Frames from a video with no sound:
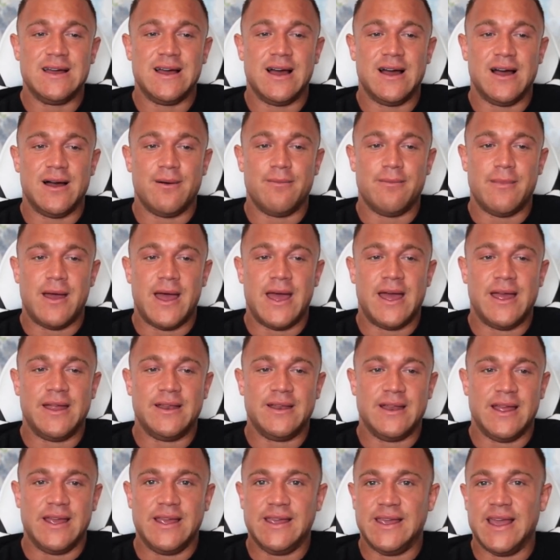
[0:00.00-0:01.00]

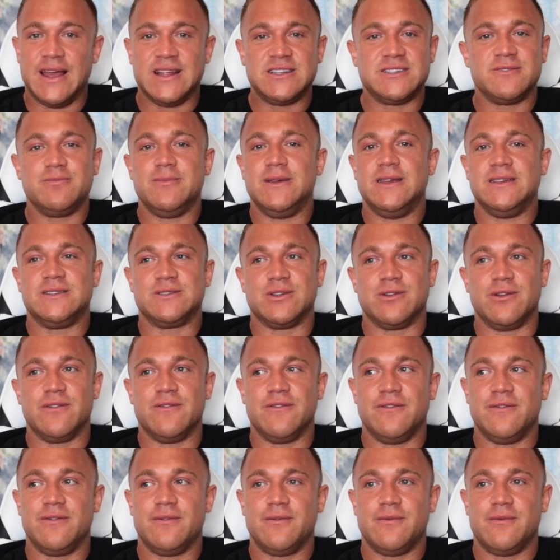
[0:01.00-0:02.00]
and it gets me sort
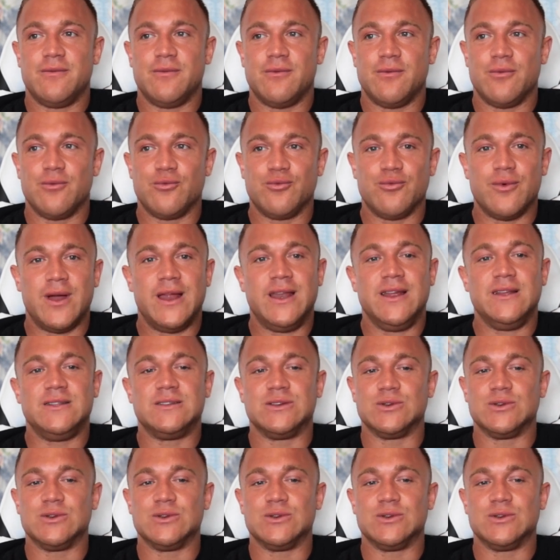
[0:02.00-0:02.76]
of ready